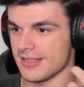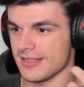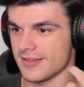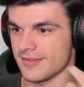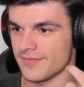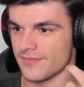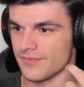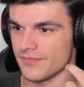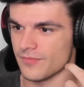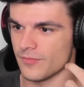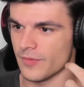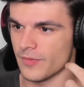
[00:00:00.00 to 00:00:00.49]
No.
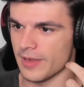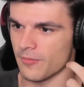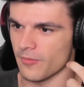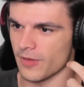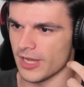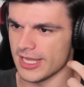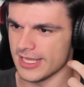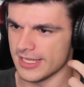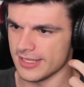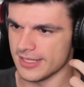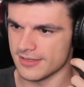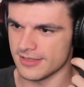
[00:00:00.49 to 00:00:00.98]
Wait,
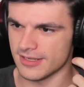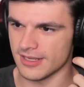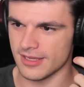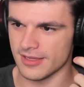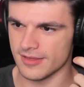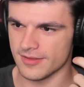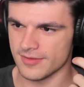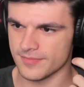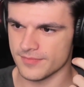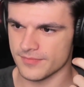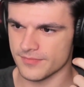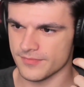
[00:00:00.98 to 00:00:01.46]
what?
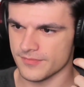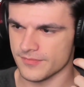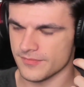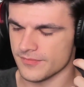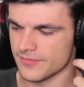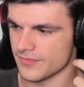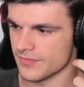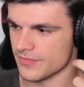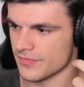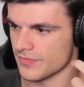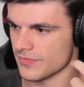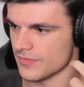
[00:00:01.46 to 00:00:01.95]
Chat.
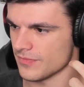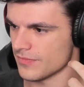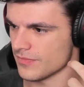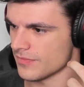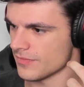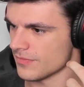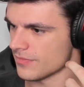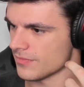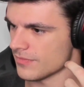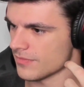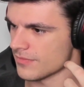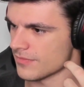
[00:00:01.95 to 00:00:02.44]
Chat's saying I
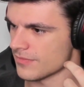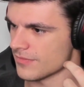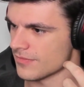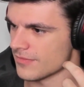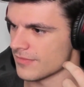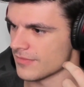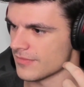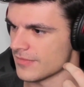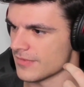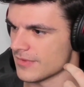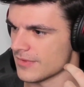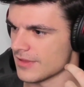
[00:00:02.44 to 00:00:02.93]
licked
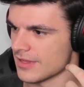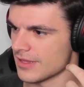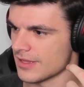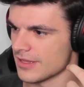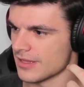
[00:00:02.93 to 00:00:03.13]
salt off of you.